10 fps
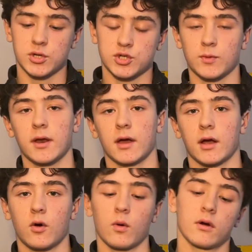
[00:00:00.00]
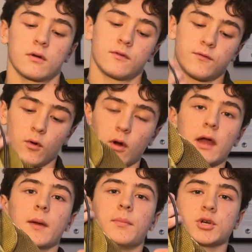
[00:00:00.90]
just running a cord for
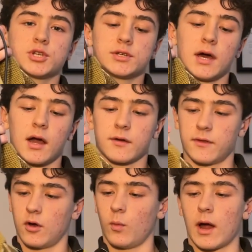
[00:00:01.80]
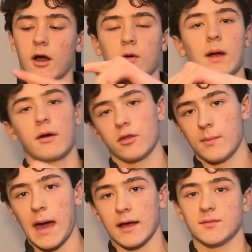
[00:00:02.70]
a push to talk that'll wire around to the
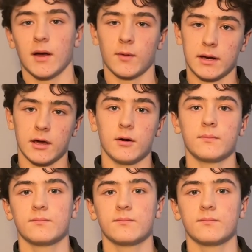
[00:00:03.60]
back to my radio.